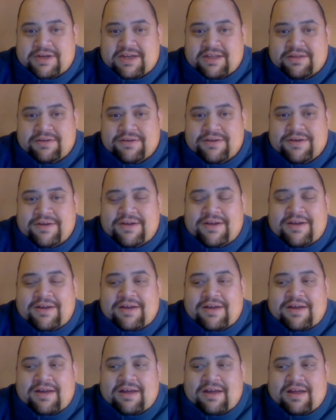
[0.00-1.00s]
trailer.
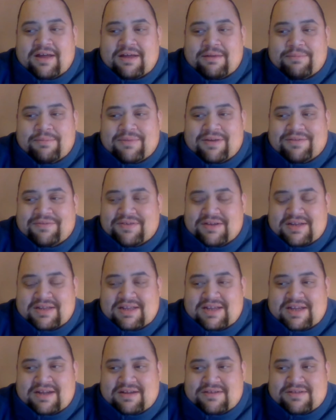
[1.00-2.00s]
I forget
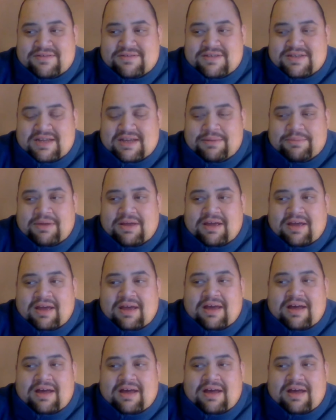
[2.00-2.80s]
the character's name.